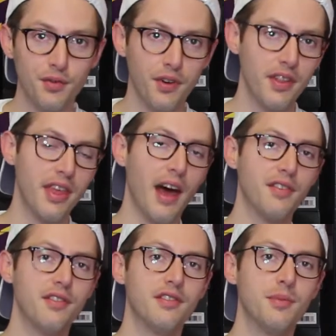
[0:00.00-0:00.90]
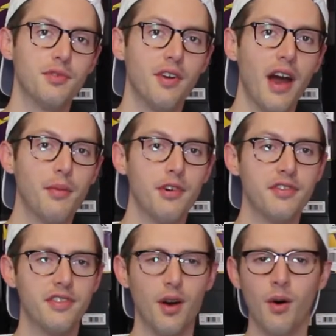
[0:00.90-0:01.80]
for 1,000 subscribers,
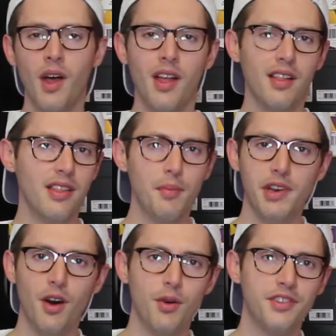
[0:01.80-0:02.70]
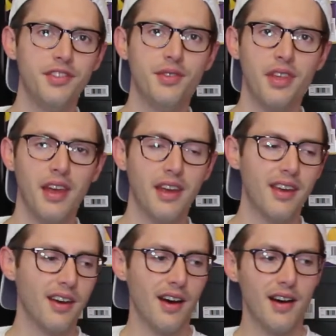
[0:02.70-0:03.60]
so let me know what you think.
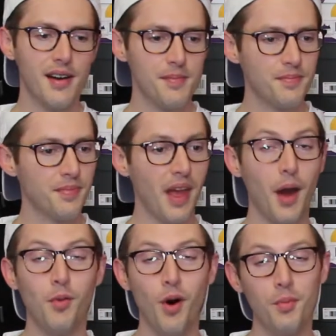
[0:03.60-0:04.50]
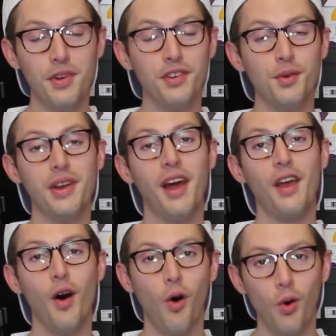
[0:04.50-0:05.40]
I won't be doing a
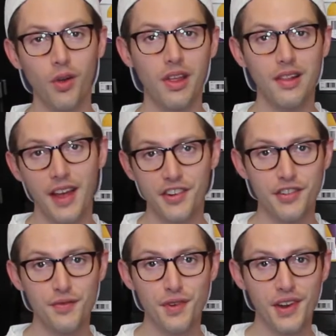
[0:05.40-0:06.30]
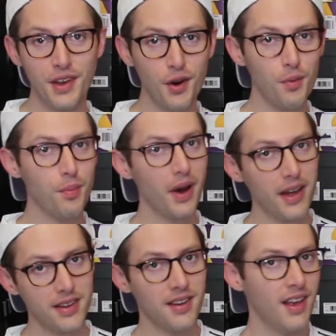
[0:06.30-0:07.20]
whole collection video,
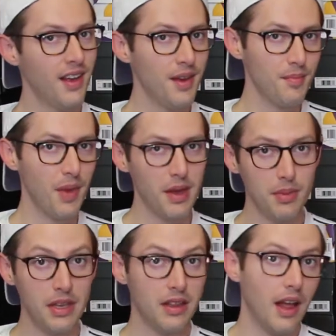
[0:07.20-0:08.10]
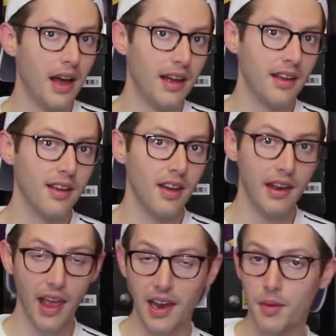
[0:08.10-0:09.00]
but maybe like
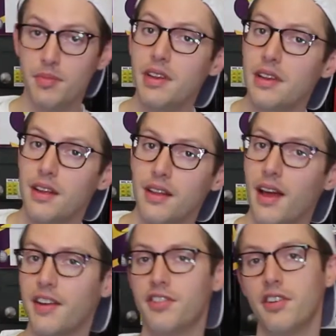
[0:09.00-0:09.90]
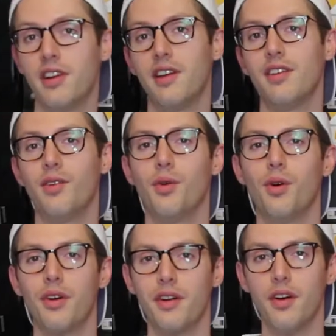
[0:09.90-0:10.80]
an NMD collection,
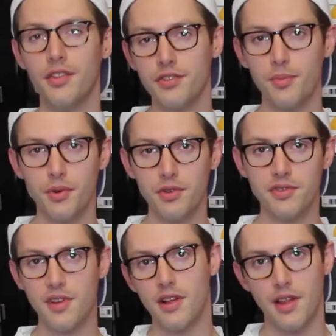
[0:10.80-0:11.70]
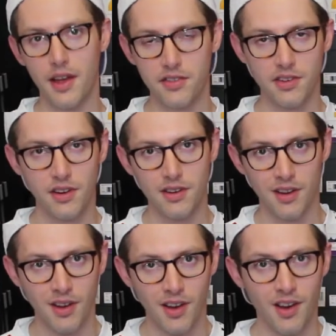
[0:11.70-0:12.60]
or an Ultra Boost
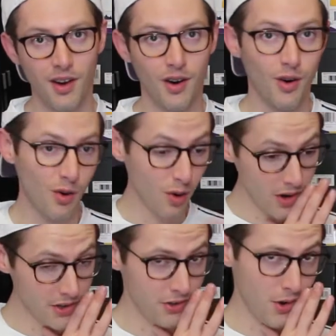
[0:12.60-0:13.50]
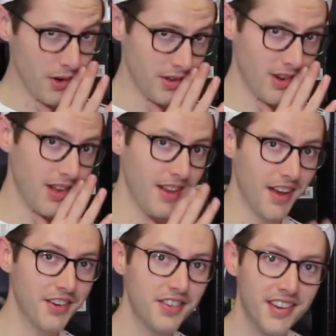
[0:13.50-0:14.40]
collection, or a Jordan
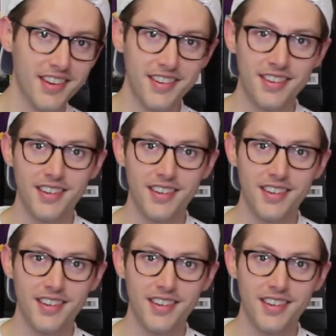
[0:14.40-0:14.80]
collection.